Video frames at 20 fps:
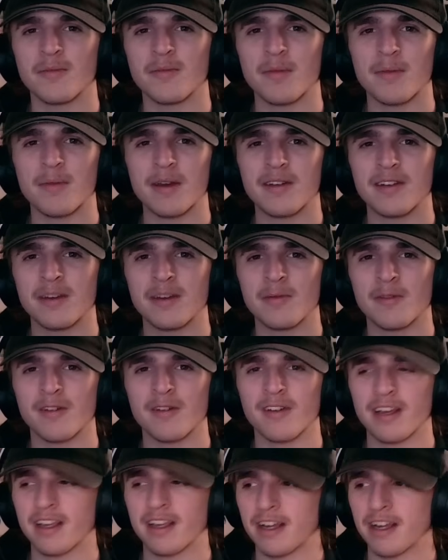them about
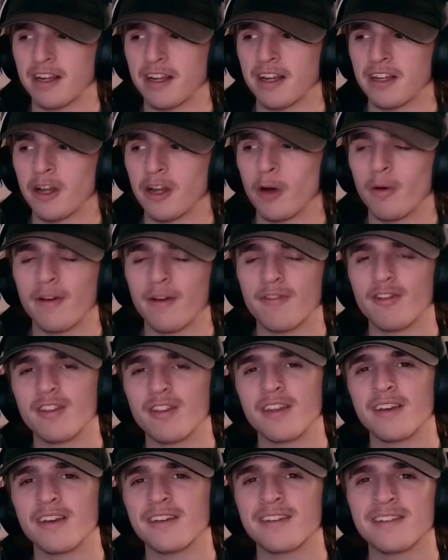anymore. Like I know
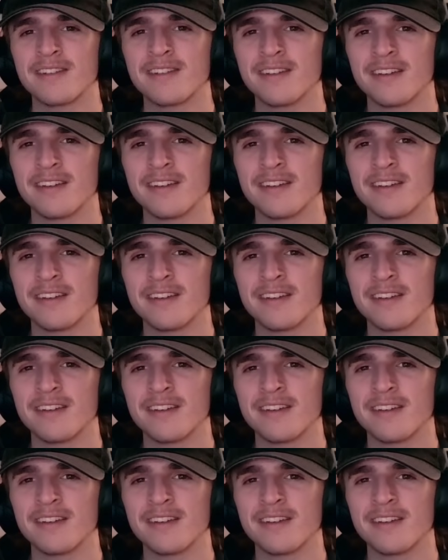everything.